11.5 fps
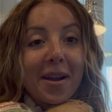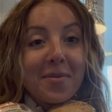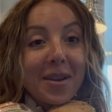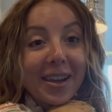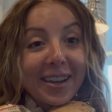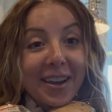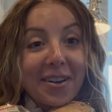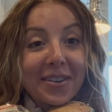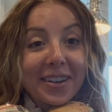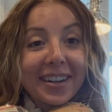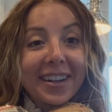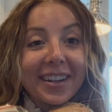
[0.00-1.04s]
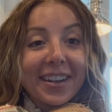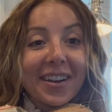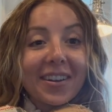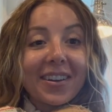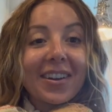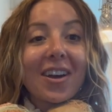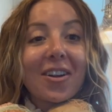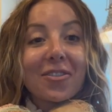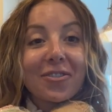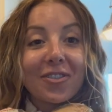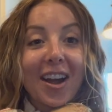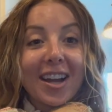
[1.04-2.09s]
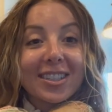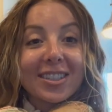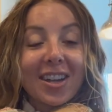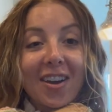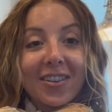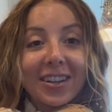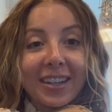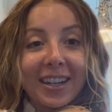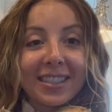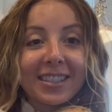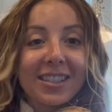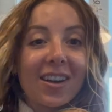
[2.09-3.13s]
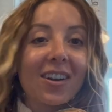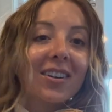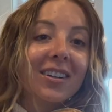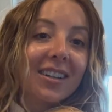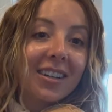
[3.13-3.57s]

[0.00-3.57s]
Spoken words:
make coconut yogurt out of fresh coconut. So I'm